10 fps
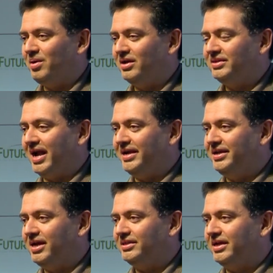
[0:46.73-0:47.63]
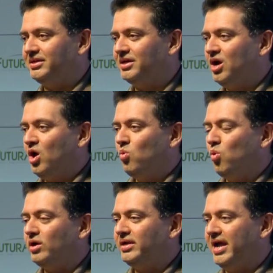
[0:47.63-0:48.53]
idea that
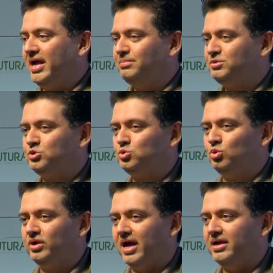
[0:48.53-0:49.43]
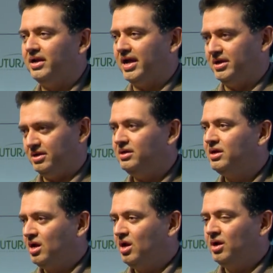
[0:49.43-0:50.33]
what helps to run and
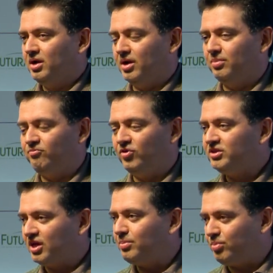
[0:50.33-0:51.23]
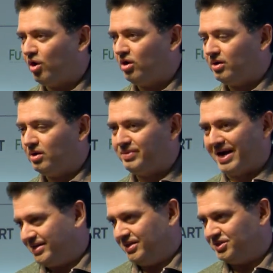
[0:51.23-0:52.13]
further a
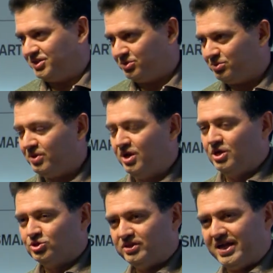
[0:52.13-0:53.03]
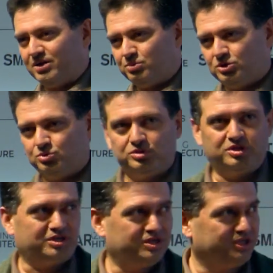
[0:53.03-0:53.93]
practice, So that was
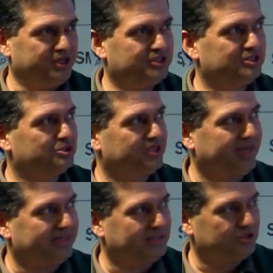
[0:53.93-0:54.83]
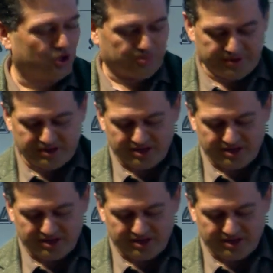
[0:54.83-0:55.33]
the reason to select this topic.